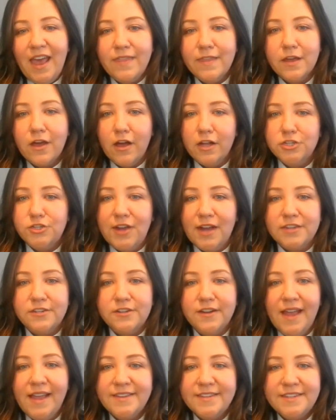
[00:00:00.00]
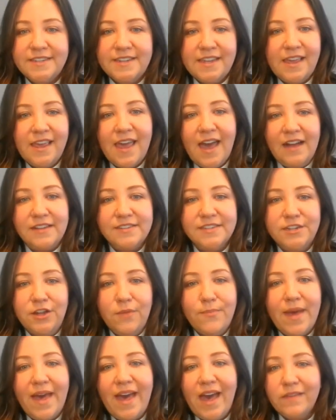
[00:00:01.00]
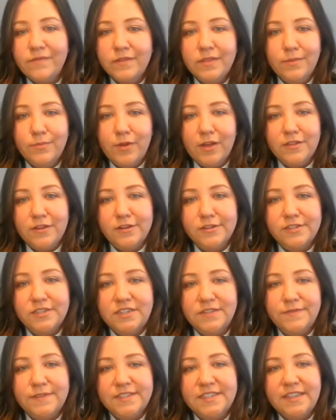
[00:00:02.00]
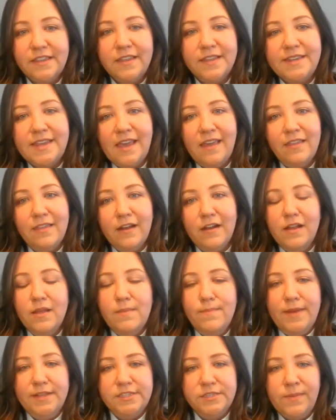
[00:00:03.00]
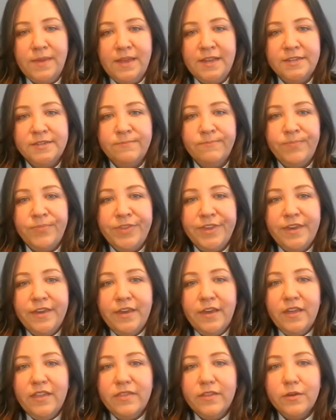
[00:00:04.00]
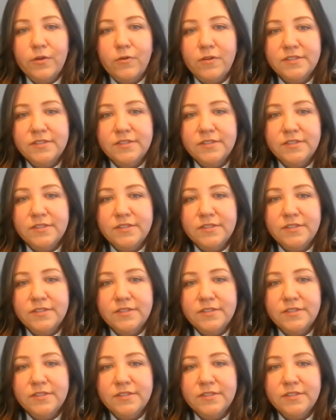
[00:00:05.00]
and the contractor entity acted on behalf of the brothers to facilitate their embezzlement. The